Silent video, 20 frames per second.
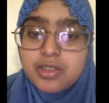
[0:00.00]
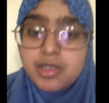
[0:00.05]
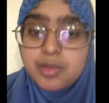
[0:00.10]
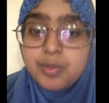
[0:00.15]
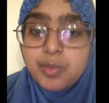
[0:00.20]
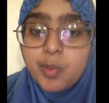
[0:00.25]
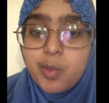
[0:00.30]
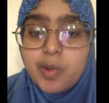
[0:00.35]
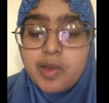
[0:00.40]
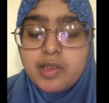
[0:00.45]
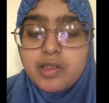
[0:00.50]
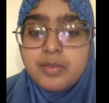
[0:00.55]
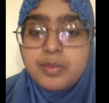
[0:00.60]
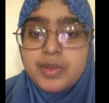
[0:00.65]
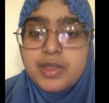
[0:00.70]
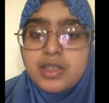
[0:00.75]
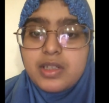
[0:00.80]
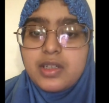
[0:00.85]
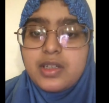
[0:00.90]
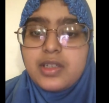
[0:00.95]
important
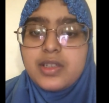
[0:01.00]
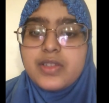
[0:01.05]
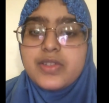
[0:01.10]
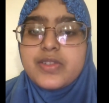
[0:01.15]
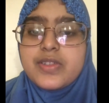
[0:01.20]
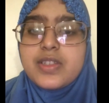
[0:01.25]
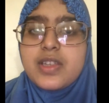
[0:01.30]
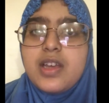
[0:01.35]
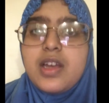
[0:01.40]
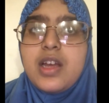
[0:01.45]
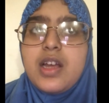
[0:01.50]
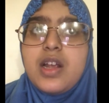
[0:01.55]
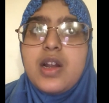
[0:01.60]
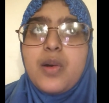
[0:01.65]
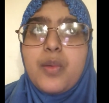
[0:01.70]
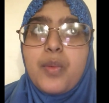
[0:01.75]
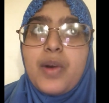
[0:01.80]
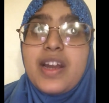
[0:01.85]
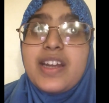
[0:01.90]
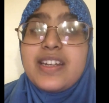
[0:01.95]
because
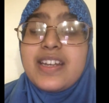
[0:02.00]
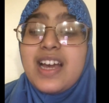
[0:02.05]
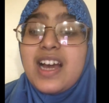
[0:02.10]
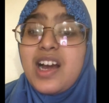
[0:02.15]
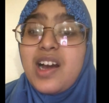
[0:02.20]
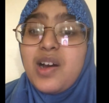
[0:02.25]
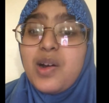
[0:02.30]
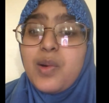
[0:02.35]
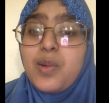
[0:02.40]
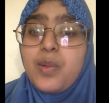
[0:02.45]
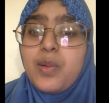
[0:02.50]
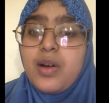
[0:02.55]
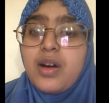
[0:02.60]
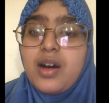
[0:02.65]
right now